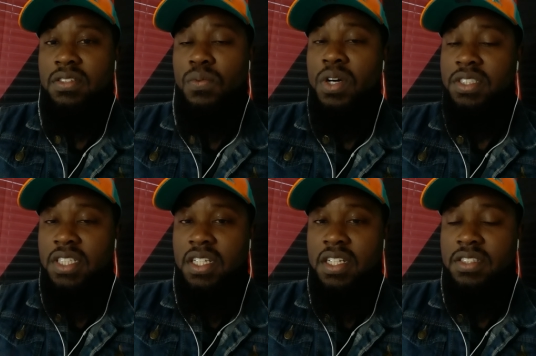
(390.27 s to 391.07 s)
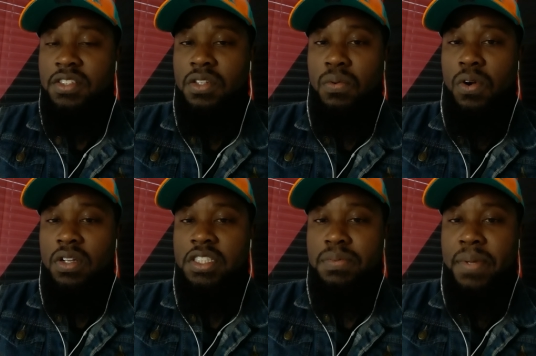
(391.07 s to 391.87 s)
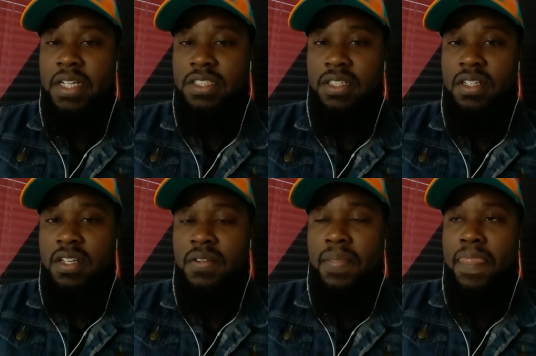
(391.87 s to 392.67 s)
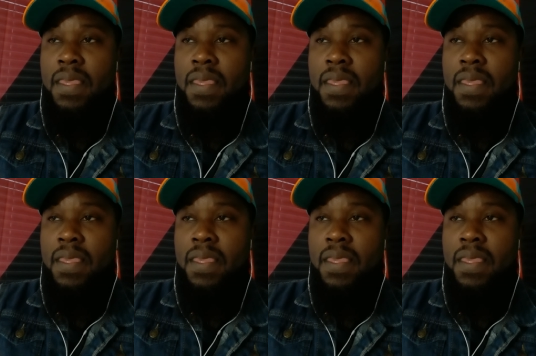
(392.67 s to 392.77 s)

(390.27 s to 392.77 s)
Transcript: once again to the world, especially